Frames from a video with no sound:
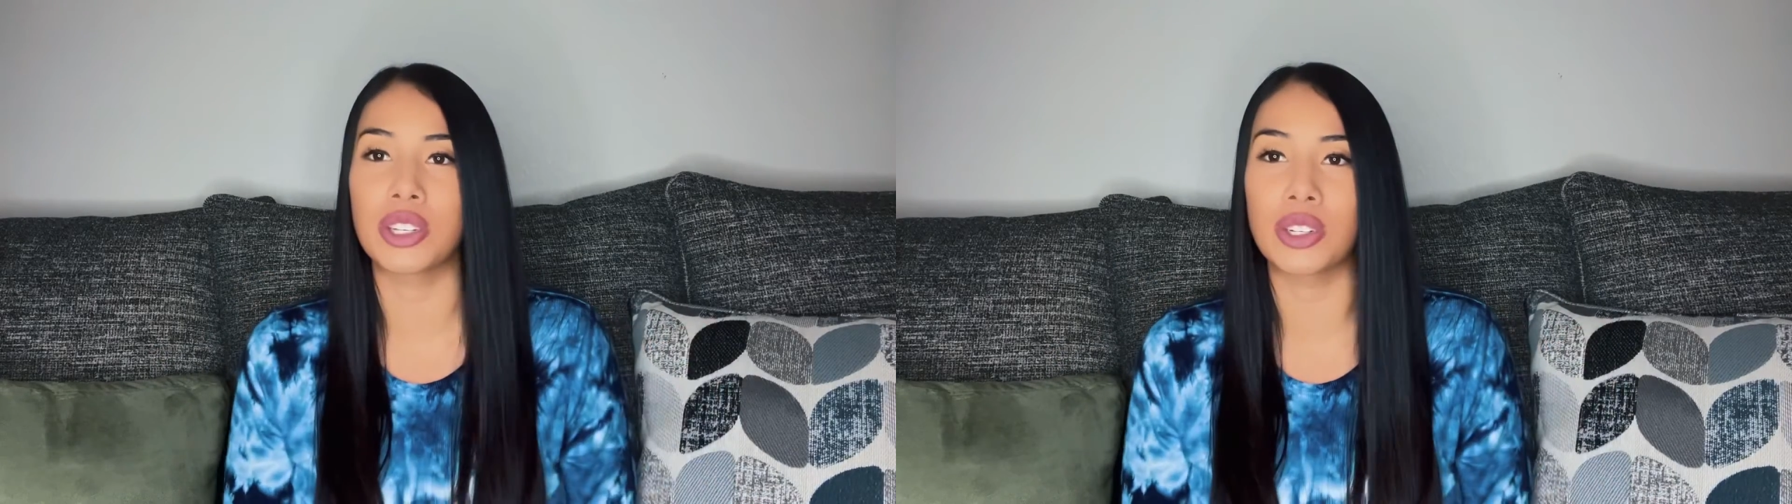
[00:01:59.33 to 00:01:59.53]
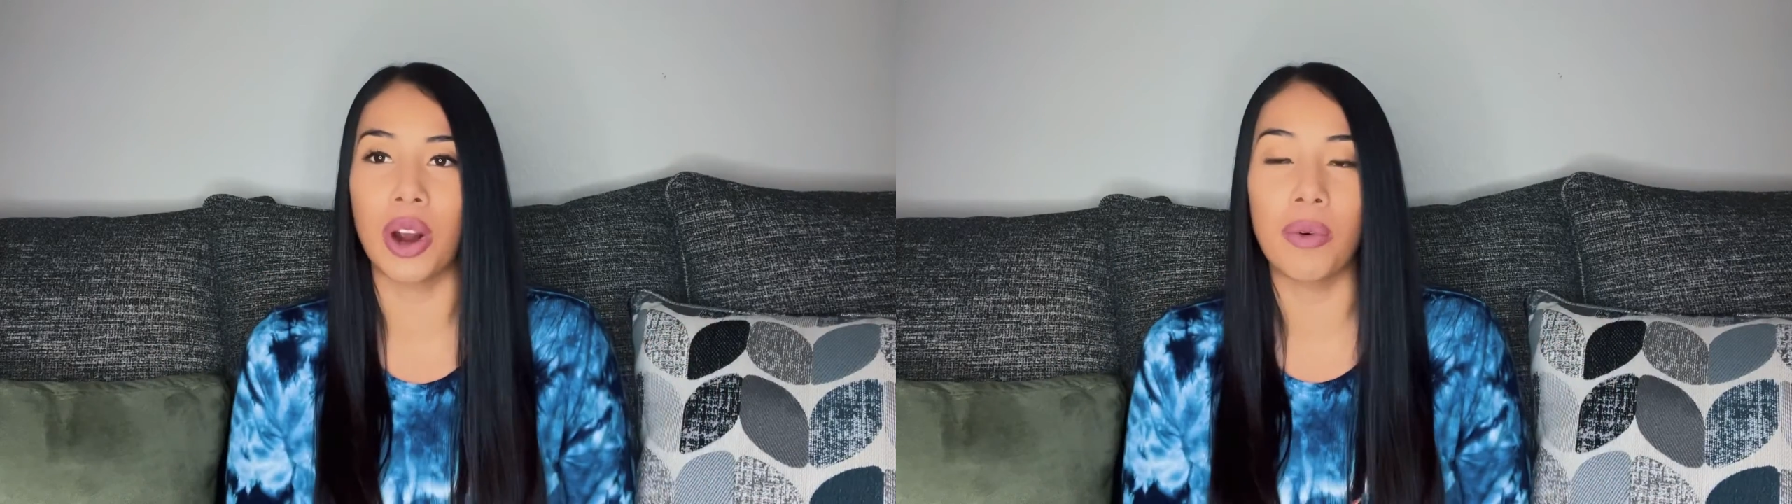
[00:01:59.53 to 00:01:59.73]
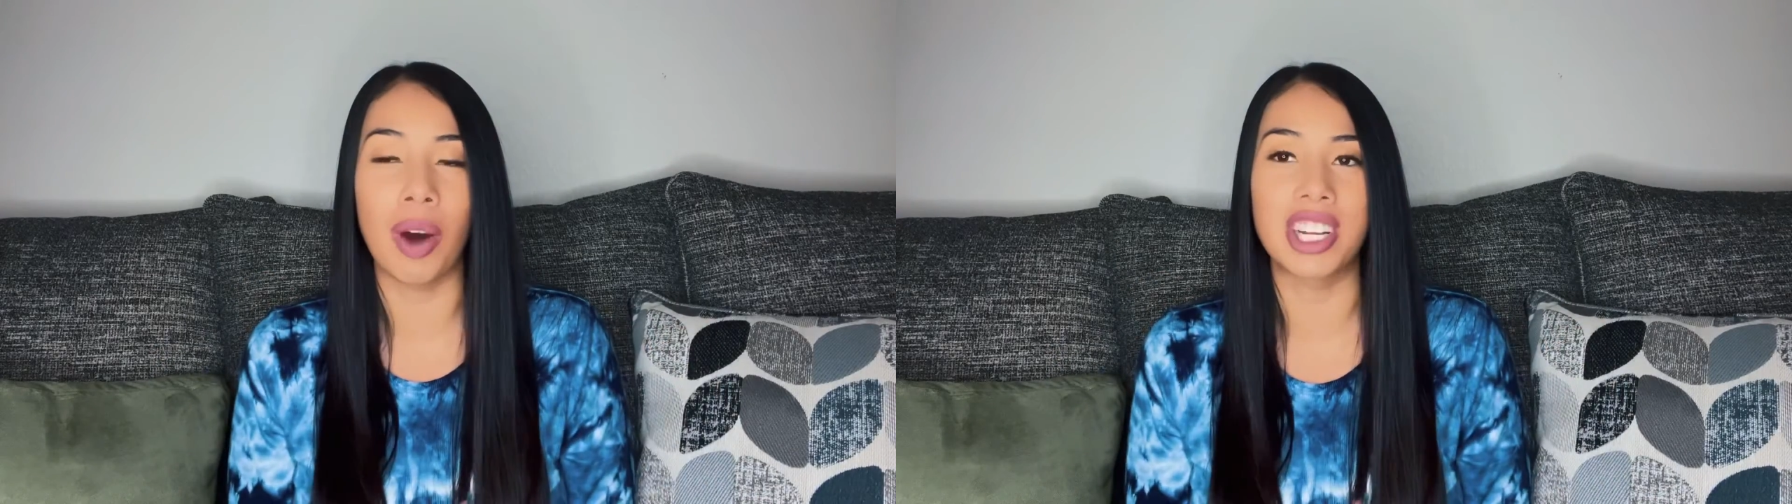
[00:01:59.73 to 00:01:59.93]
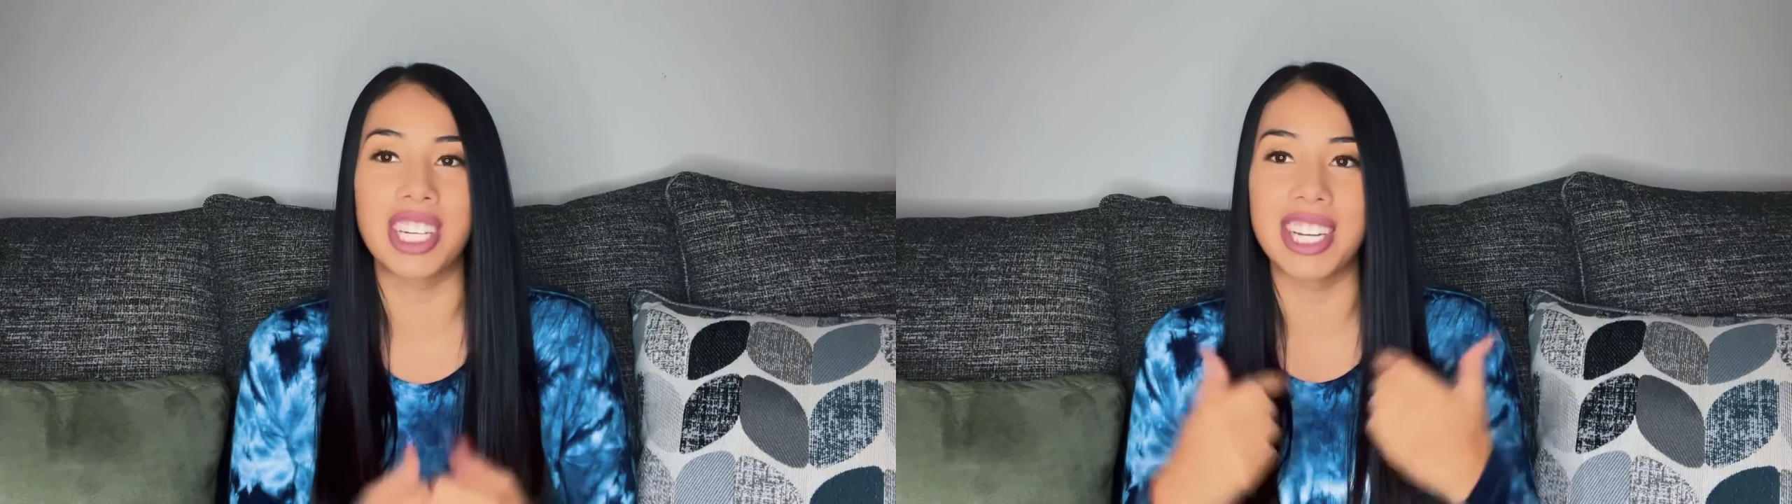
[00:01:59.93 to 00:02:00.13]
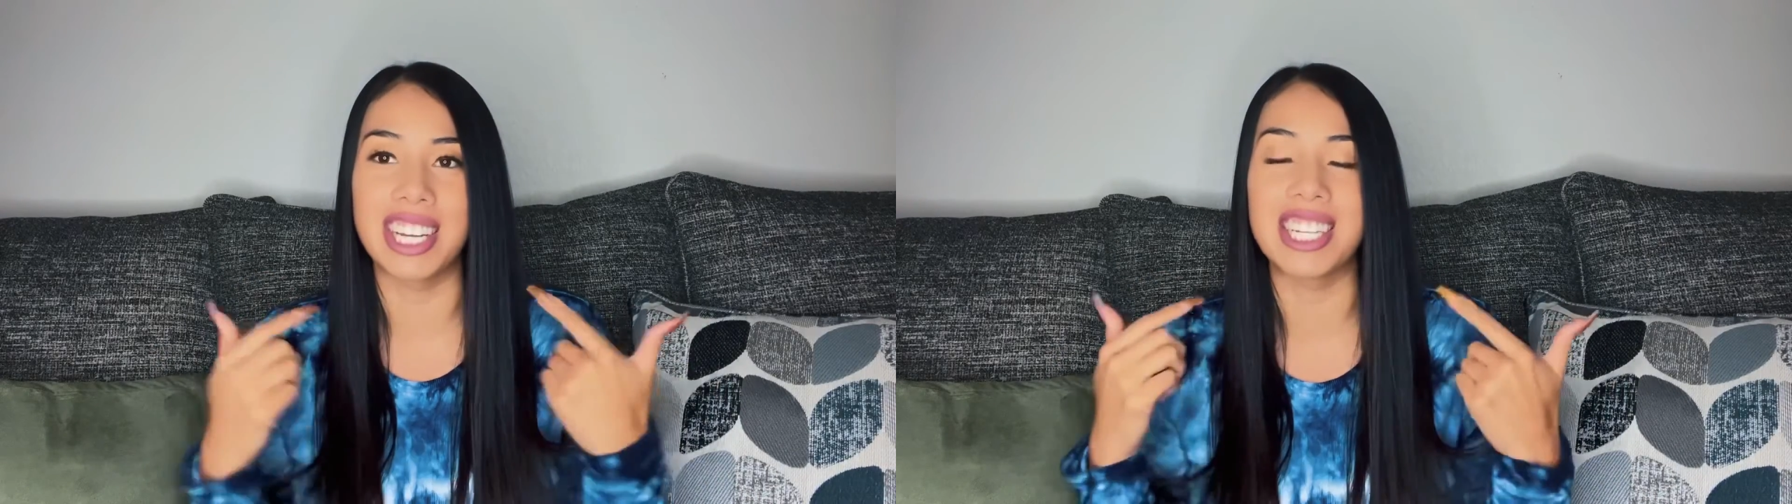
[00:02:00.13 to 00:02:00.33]
start
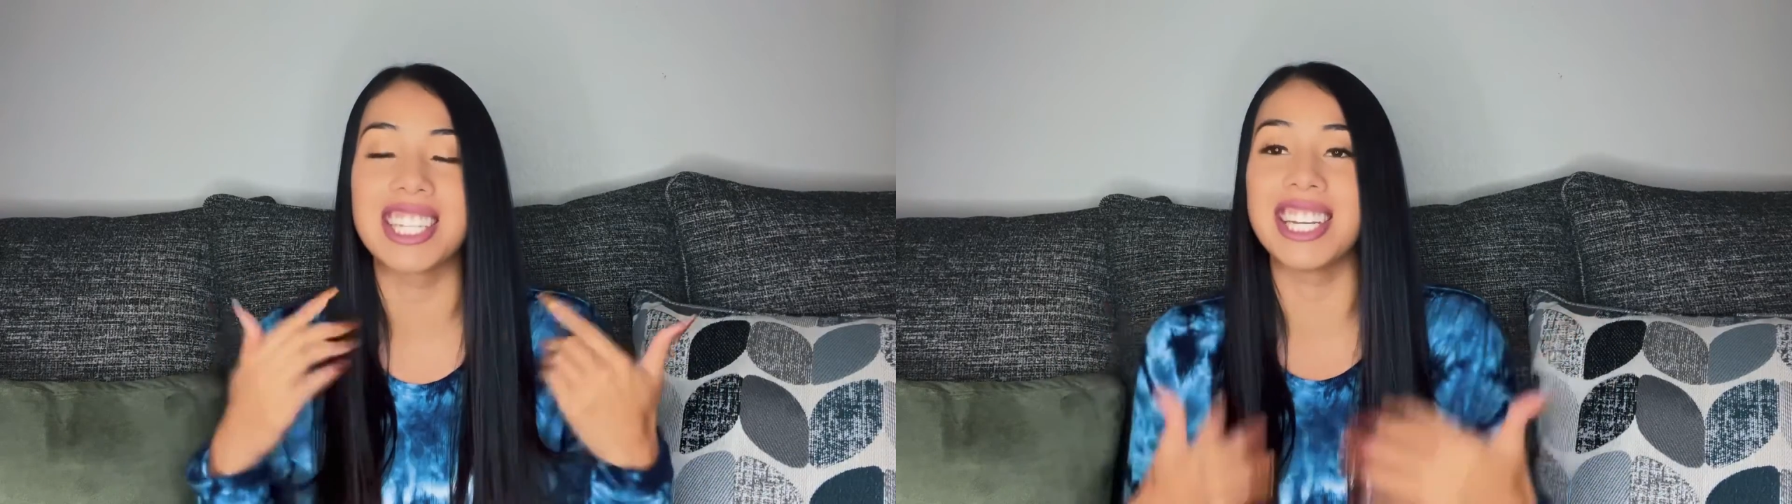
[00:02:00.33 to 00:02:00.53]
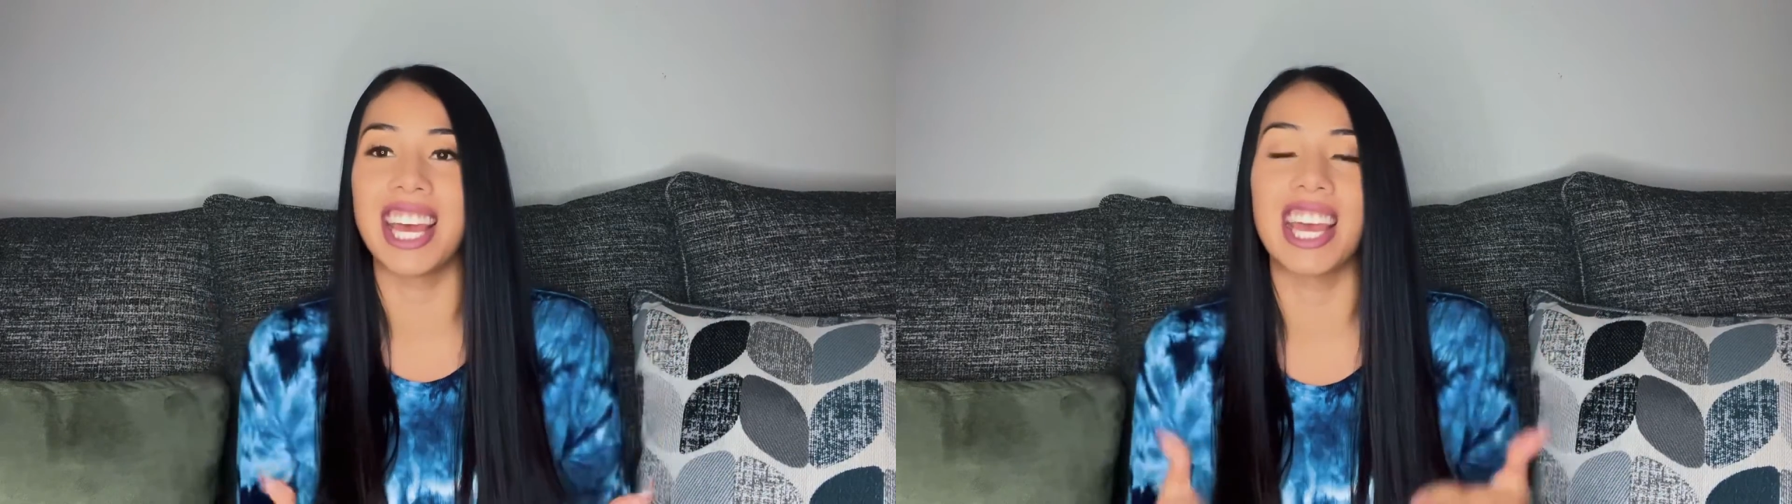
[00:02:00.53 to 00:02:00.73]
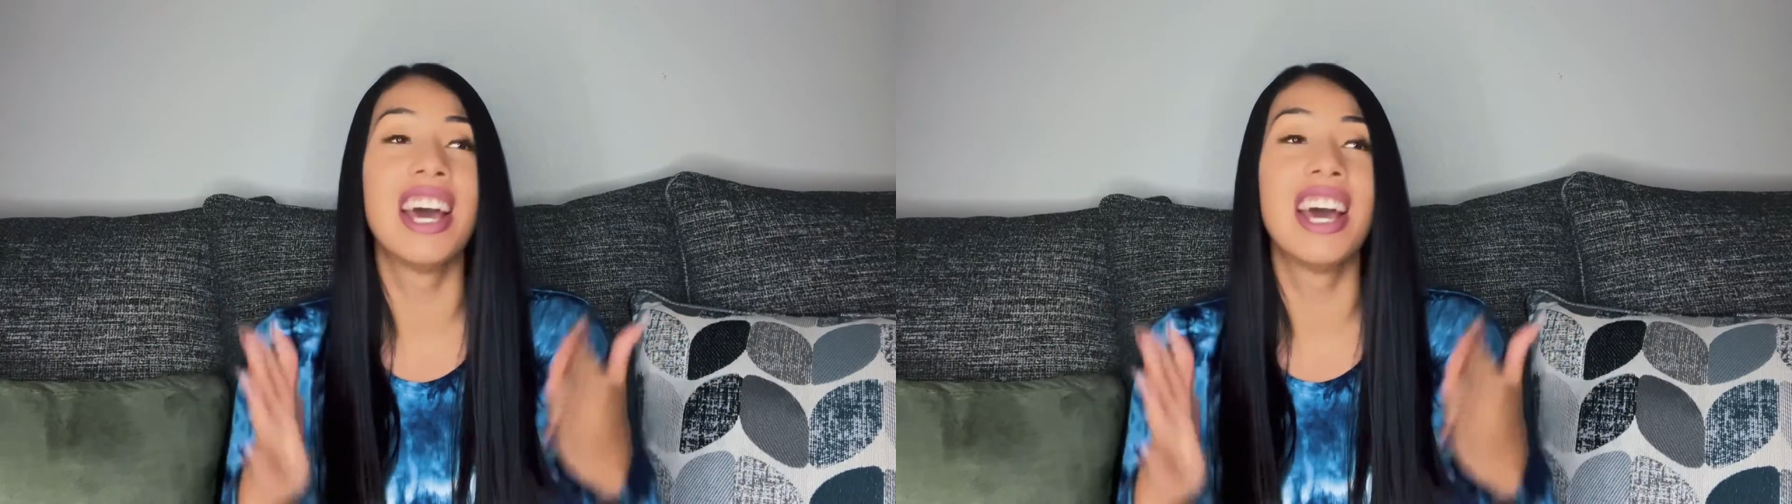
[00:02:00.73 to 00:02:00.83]
watching it today.